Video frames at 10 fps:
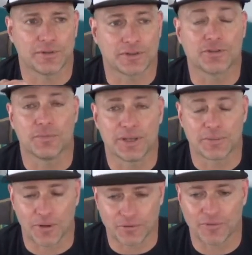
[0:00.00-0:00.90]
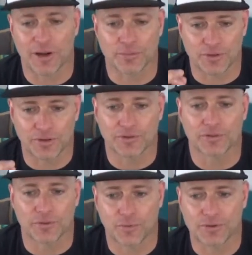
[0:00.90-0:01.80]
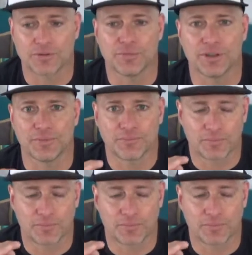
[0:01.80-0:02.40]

2B muscle fiber. This is going to be